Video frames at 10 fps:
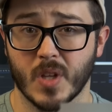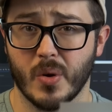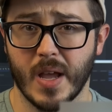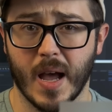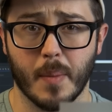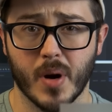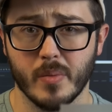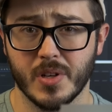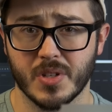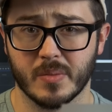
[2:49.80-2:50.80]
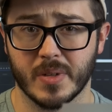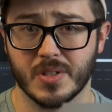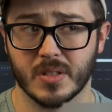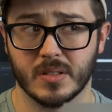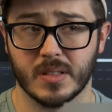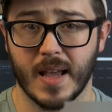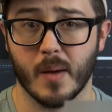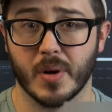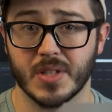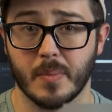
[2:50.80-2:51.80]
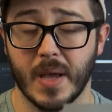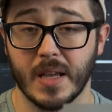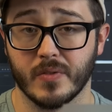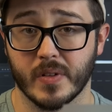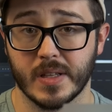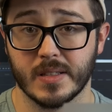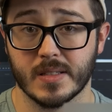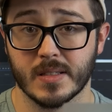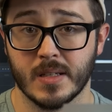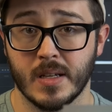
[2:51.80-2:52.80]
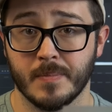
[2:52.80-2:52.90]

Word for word: Oh yeah, I probably should mention how much I paid for these.